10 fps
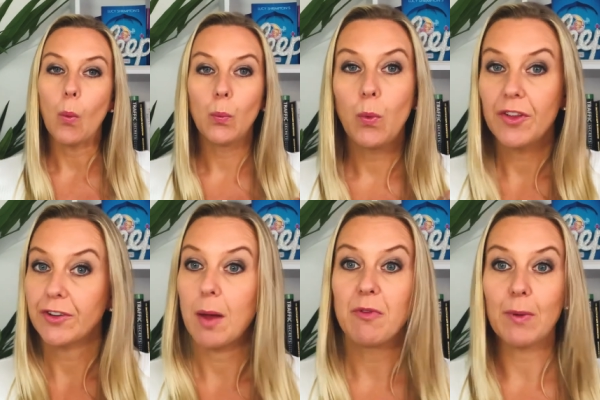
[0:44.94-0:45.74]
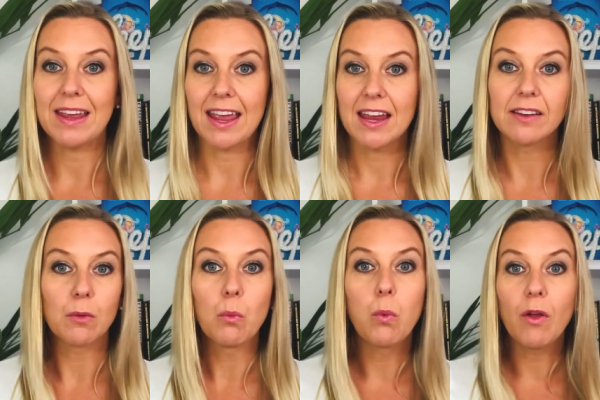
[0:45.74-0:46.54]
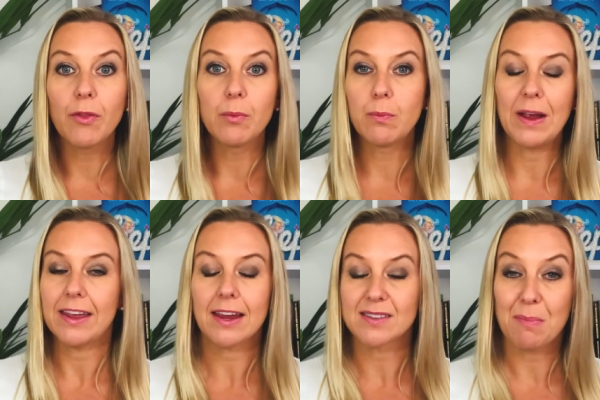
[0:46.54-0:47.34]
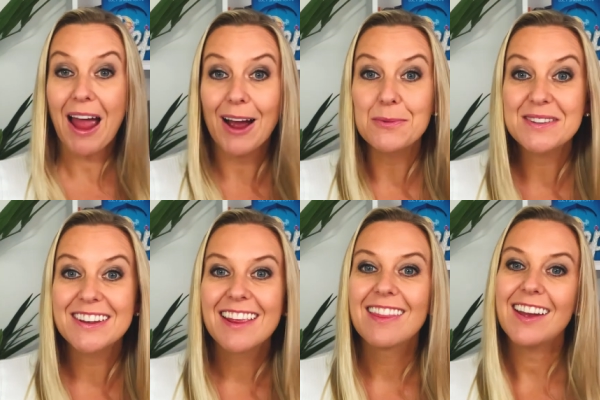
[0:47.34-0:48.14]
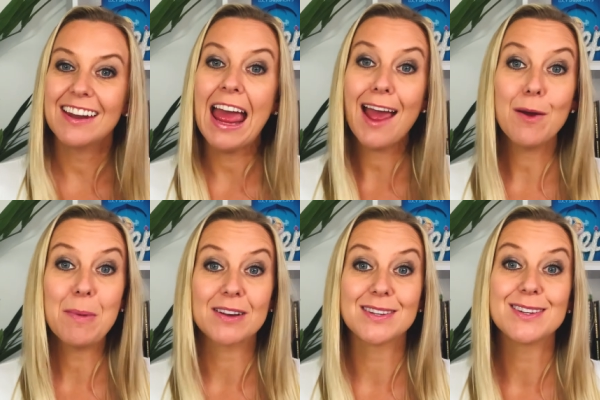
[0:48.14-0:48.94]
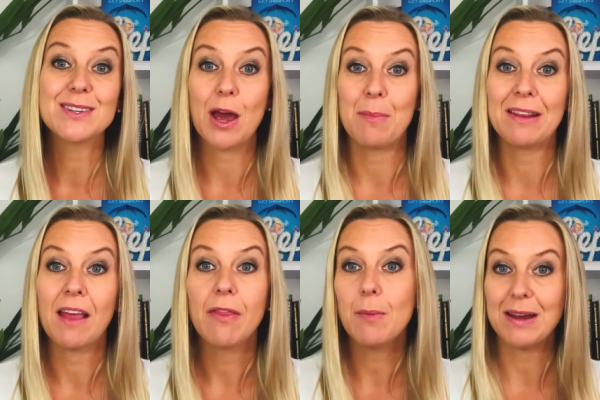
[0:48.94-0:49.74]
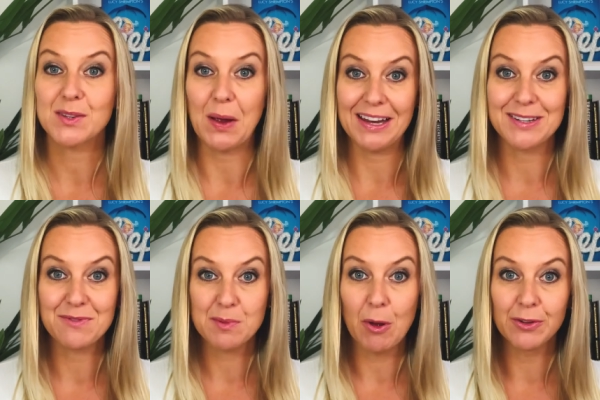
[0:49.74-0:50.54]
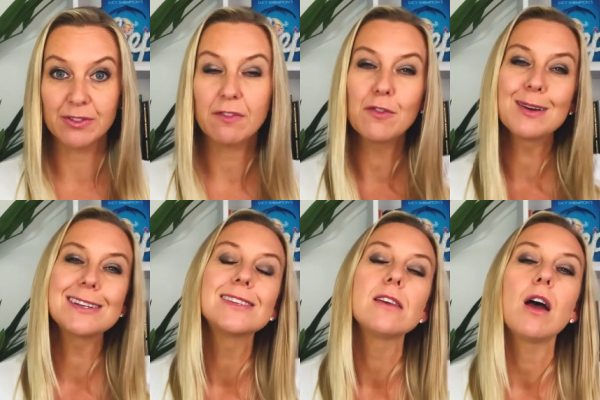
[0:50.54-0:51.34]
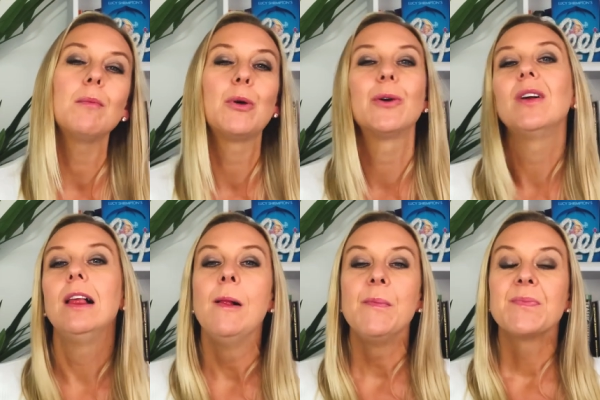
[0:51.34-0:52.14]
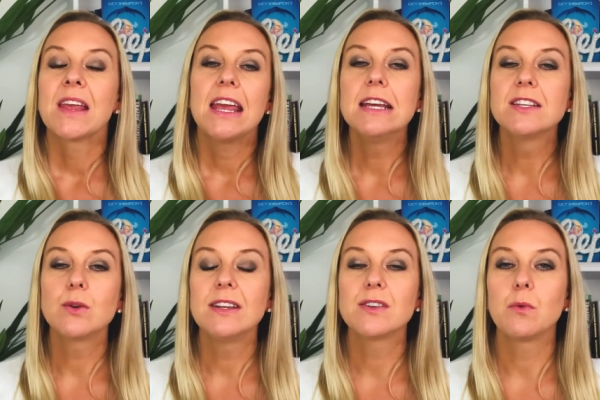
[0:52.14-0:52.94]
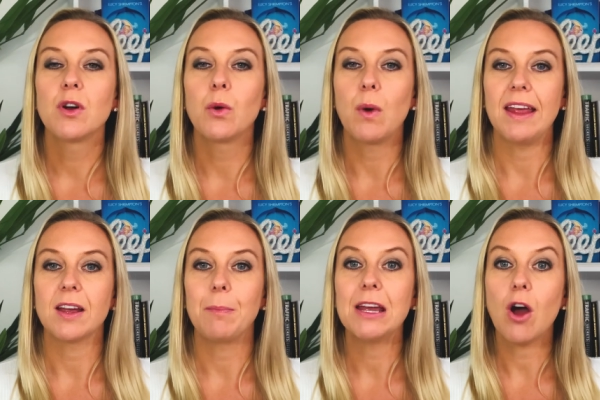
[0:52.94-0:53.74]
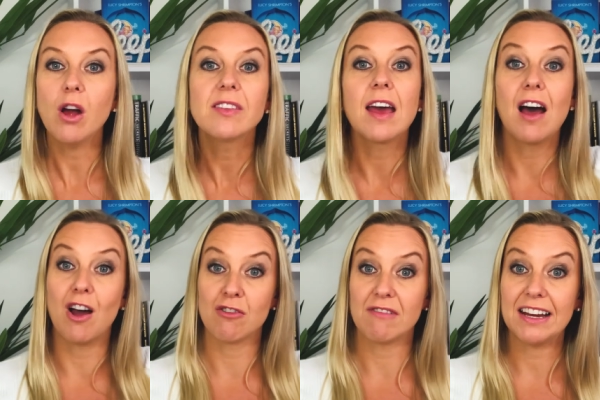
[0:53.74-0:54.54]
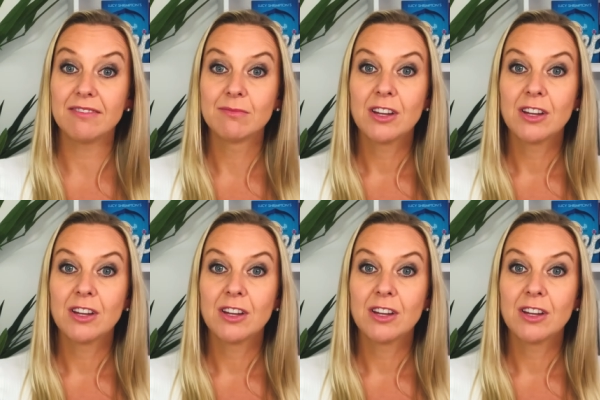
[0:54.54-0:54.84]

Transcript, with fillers: what the type of waking is and what the waking is about, that can help us to determine the best way to respond. For example, is your little one awake because they're hungry?